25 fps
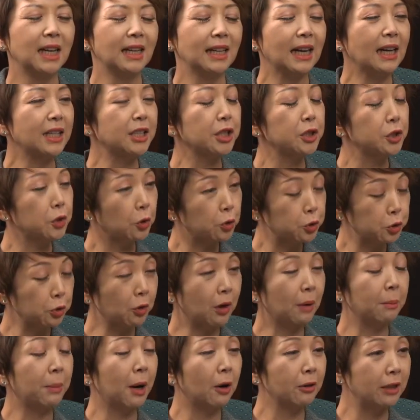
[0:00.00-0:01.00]
That's also
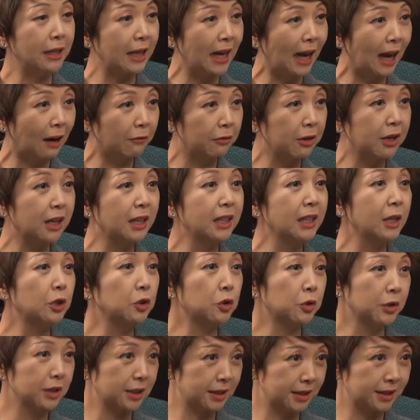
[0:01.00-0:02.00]
about the African
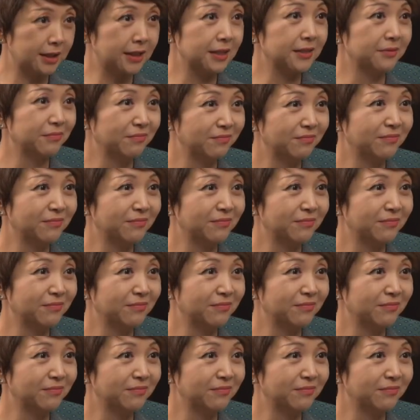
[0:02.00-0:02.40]
interests.